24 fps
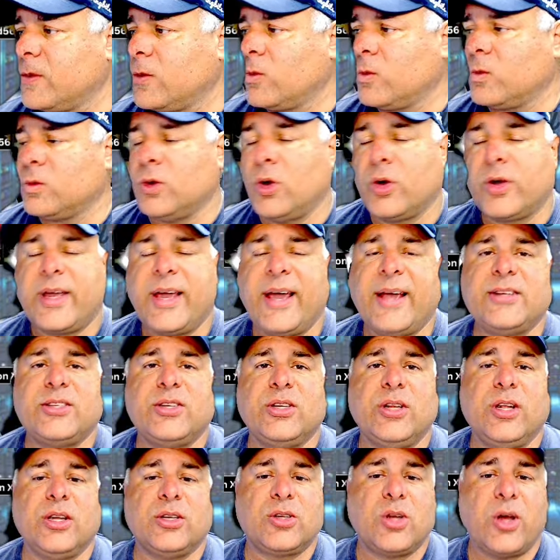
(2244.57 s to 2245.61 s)

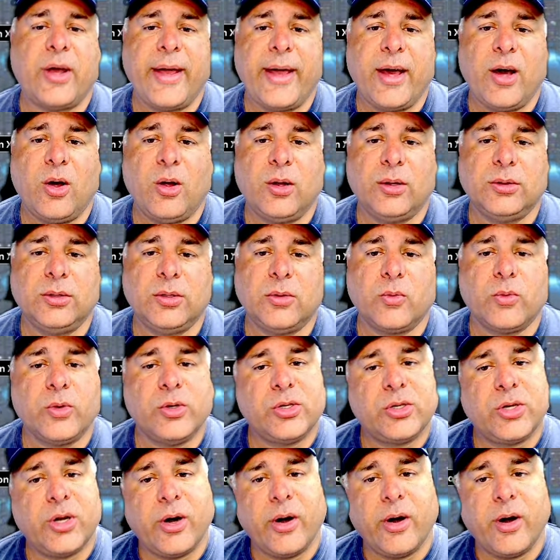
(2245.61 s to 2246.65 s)
location is held,
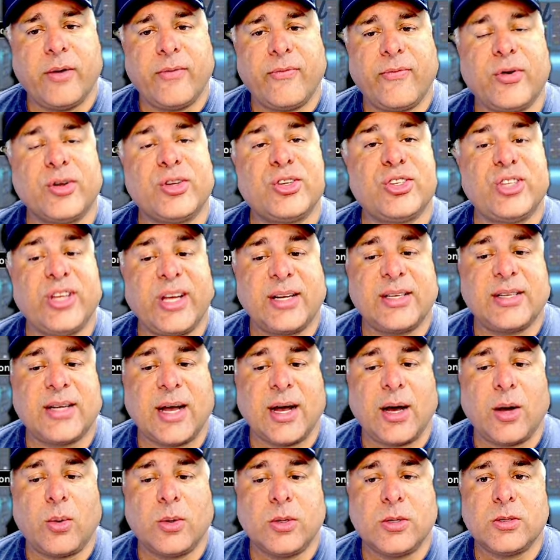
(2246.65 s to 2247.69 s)
reserved for 6
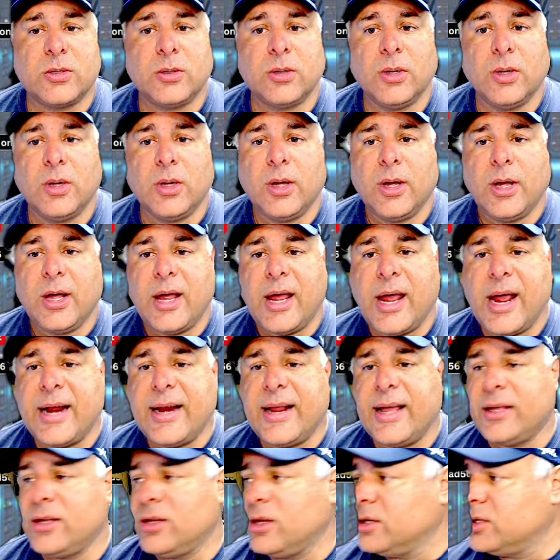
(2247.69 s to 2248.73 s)
hours. And
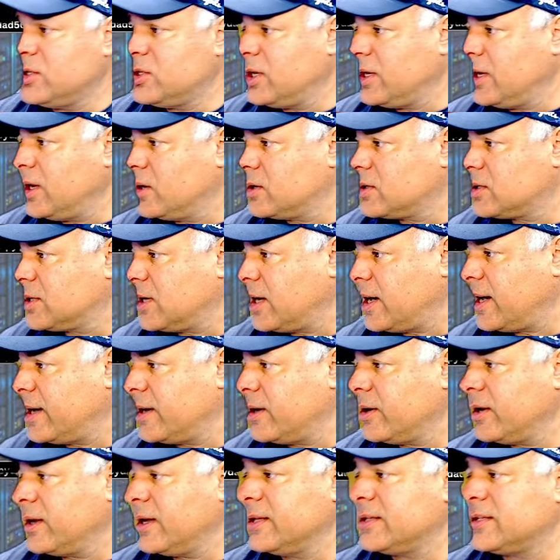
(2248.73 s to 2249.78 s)
at your
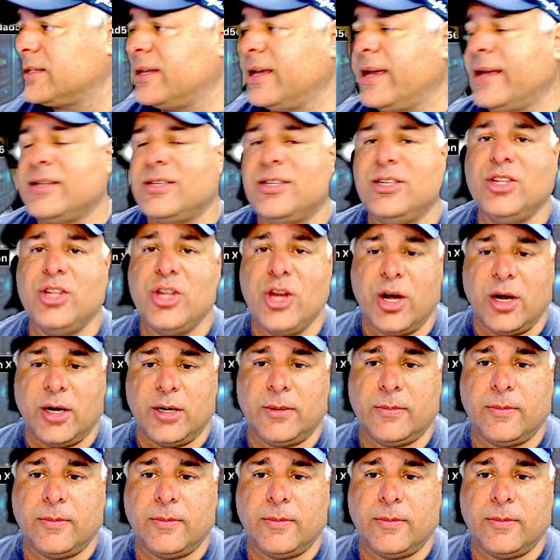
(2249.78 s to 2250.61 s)
geosigner, it says none.